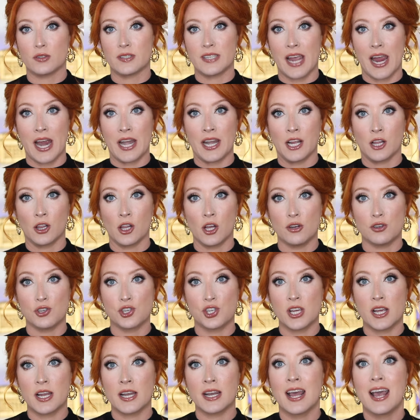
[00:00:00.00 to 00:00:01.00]
Tanning
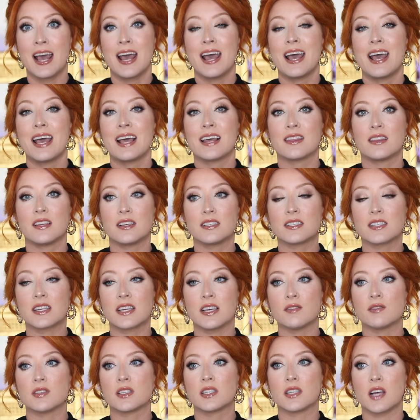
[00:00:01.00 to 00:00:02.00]
Lotion. This
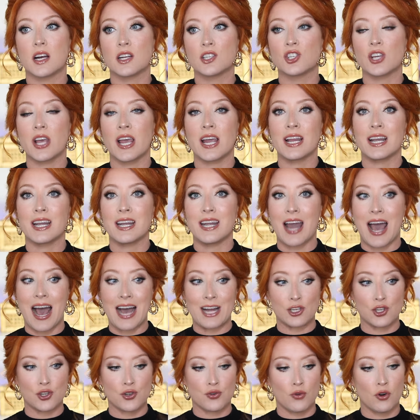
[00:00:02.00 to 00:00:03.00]
gives such a
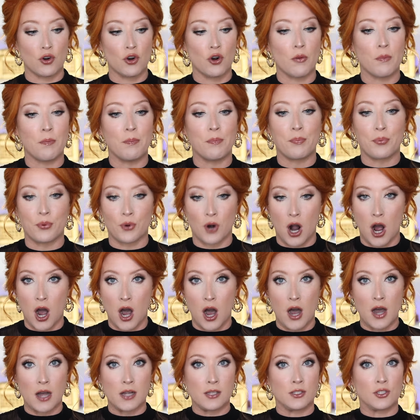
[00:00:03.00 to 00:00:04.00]
natural
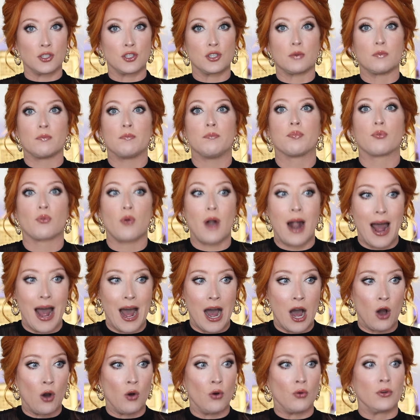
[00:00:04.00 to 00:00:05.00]
bronze
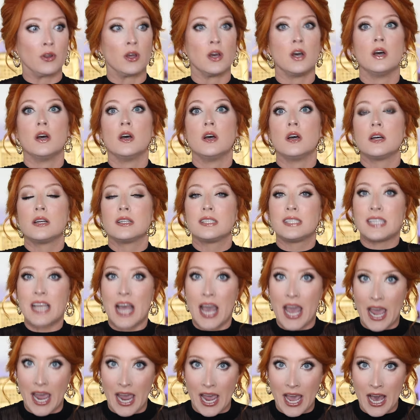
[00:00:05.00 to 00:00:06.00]
brown
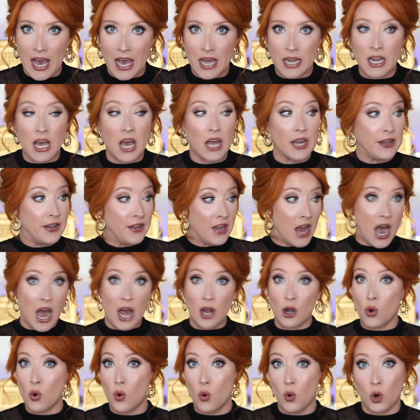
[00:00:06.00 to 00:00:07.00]
tan,
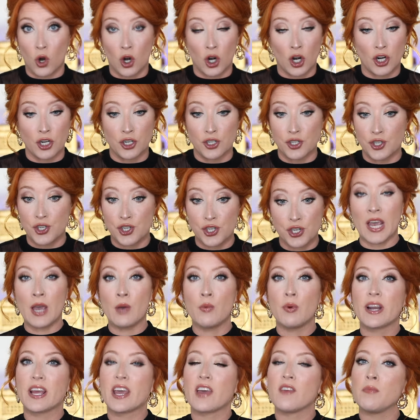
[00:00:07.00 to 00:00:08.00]
not orange. It
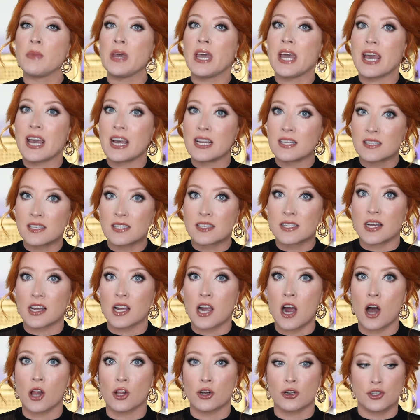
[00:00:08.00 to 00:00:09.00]
would give me instant
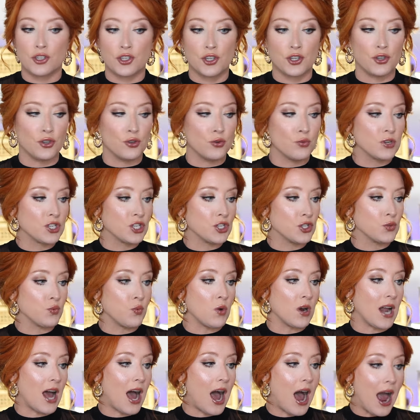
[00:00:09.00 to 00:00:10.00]
color too, which is
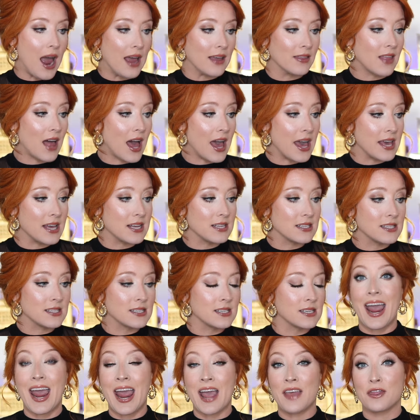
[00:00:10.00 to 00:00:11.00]
what I
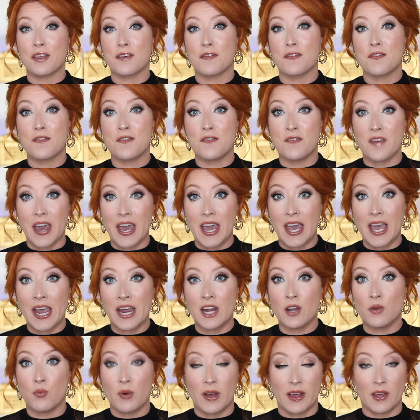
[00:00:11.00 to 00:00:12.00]
liked. And the
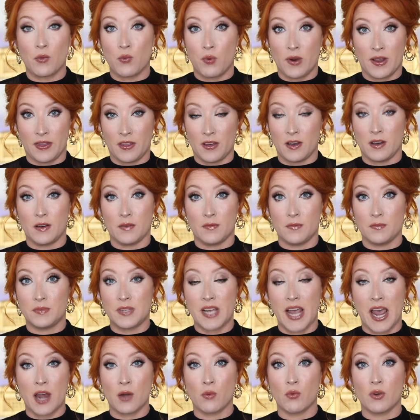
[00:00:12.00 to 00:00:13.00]
fade, like when the
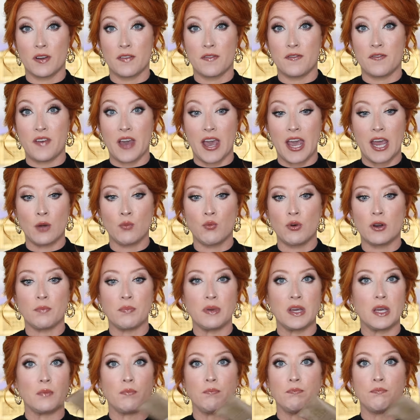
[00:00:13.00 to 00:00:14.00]
tan would fade, would
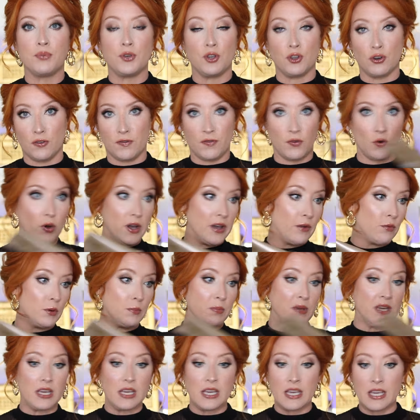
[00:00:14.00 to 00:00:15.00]
be beautiful. It would
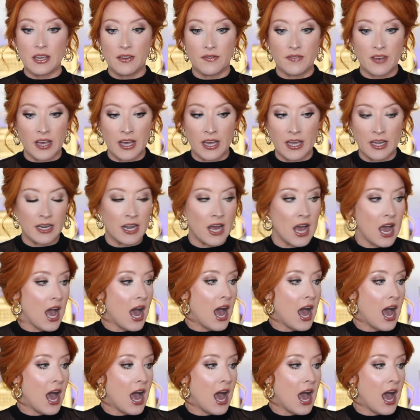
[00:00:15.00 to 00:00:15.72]
be even.